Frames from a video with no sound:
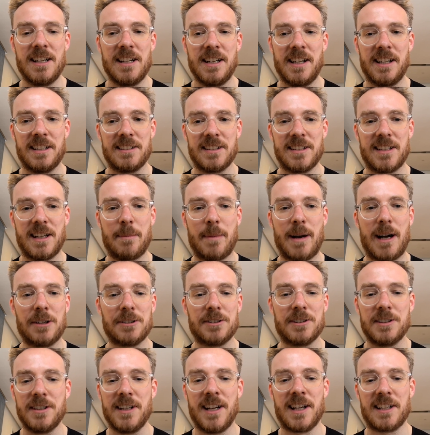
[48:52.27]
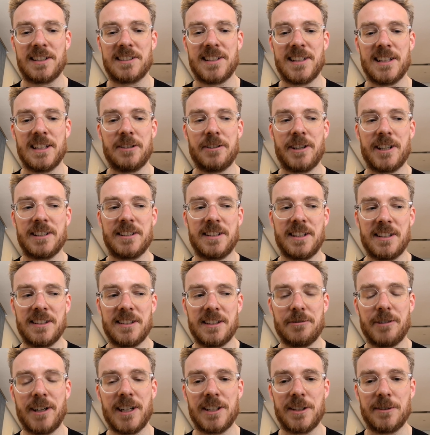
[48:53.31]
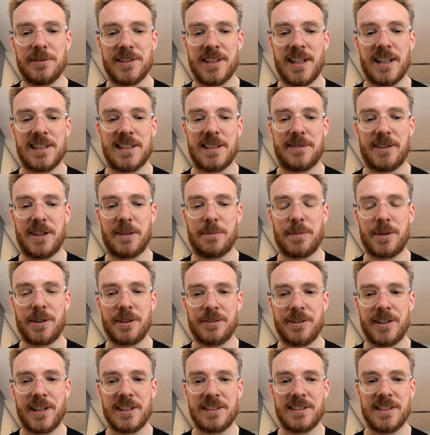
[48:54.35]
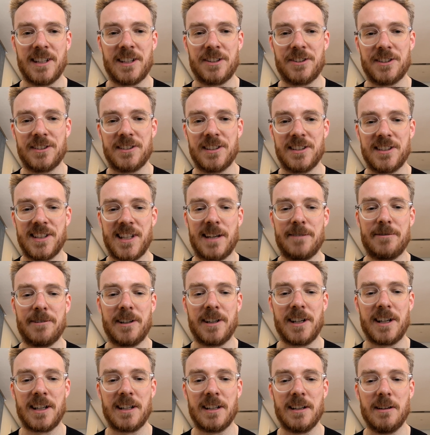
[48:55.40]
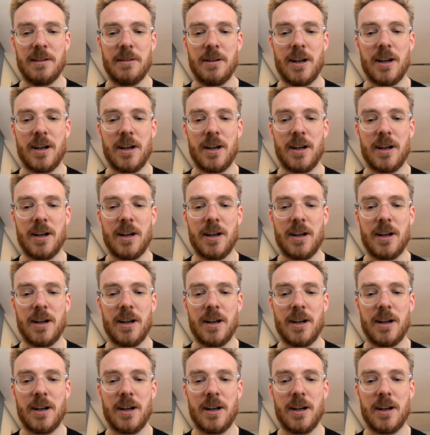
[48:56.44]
Is it about accelerating the rate of scientific progress and just discovering